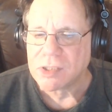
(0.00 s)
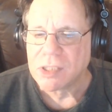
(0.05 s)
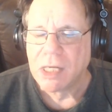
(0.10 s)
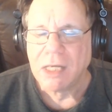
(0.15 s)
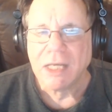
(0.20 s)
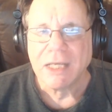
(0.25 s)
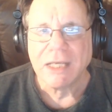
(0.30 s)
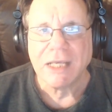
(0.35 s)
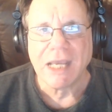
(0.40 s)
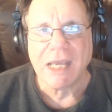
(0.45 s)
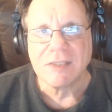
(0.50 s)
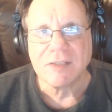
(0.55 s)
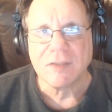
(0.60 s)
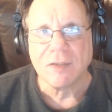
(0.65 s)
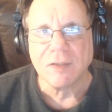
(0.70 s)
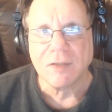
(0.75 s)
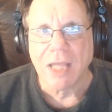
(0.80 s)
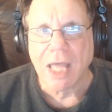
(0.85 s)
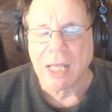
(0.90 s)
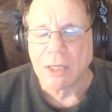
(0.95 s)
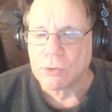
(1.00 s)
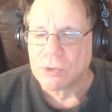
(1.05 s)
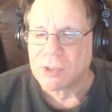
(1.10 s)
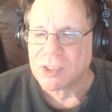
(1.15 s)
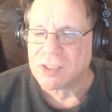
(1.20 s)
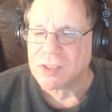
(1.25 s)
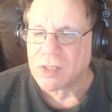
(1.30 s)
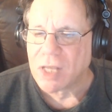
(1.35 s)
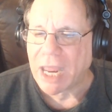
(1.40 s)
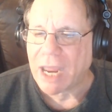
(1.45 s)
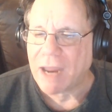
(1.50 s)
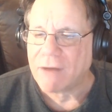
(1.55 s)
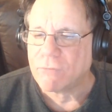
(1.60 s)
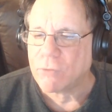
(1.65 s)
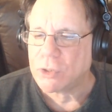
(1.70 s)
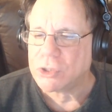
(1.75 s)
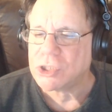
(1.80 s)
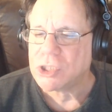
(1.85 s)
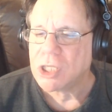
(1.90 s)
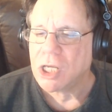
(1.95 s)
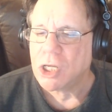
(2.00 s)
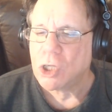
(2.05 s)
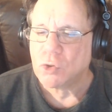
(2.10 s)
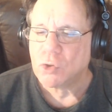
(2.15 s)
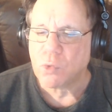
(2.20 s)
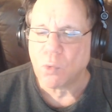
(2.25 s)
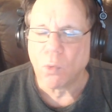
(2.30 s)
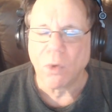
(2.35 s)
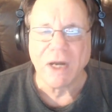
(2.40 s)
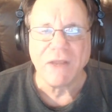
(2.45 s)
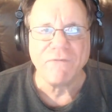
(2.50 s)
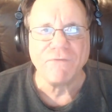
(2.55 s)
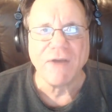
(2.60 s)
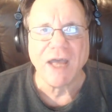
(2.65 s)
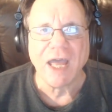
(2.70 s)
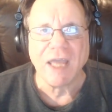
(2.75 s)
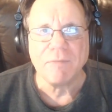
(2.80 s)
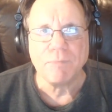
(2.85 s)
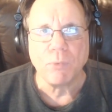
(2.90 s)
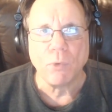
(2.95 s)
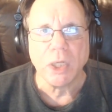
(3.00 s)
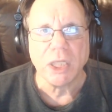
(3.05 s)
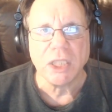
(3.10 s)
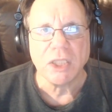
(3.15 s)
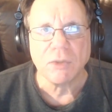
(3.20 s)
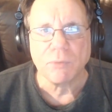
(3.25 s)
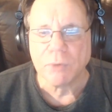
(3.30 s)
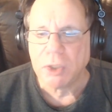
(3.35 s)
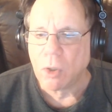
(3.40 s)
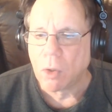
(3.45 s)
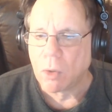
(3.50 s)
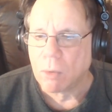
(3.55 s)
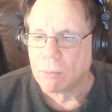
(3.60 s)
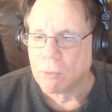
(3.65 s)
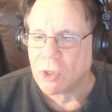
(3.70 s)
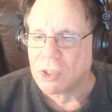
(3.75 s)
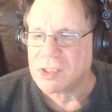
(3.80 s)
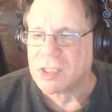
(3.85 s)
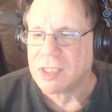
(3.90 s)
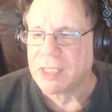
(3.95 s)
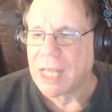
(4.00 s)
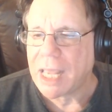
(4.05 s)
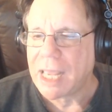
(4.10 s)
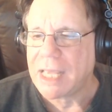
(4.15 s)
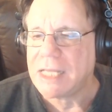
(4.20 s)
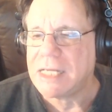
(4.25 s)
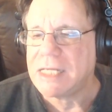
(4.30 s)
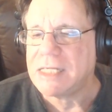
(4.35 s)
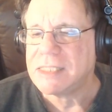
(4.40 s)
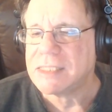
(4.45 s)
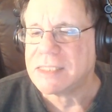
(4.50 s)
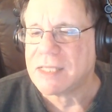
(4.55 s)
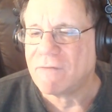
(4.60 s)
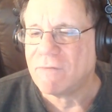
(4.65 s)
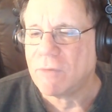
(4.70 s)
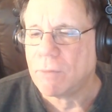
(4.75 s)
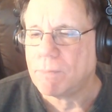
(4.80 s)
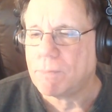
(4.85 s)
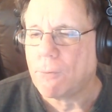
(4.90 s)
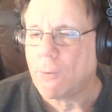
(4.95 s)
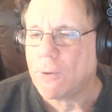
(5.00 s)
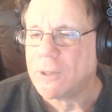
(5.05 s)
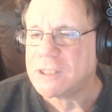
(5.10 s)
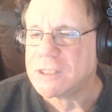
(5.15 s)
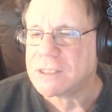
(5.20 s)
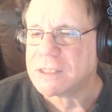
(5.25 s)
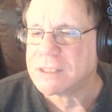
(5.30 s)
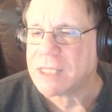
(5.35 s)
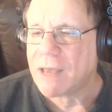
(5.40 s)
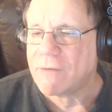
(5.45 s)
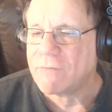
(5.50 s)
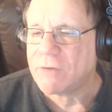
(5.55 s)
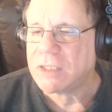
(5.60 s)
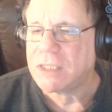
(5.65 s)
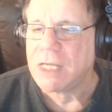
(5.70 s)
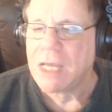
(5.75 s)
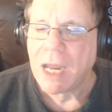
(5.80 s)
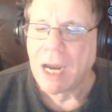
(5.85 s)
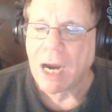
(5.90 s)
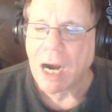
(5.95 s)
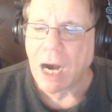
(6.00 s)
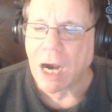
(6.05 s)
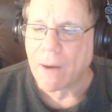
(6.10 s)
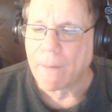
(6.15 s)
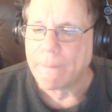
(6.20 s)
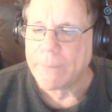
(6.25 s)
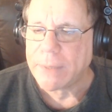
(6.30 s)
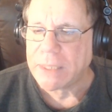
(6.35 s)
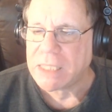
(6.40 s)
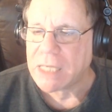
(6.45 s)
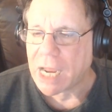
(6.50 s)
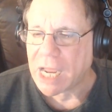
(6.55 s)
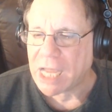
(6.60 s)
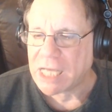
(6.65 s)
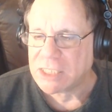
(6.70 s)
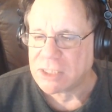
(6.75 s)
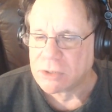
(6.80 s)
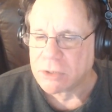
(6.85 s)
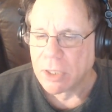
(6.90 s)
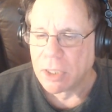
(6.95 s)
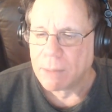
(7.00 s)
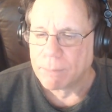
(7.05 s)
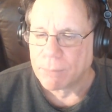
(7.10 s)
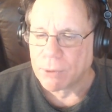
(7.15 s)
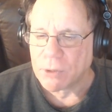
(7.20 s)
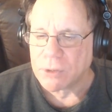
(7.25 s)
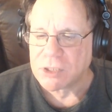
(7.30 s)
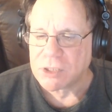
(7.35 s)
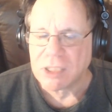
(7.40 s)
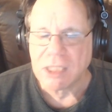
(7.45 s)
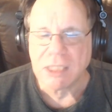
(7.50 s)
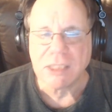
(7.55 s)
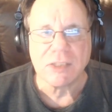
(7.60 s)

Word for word: Castellanos has averaged 25.3 home runs and 87.7 RBIs per season.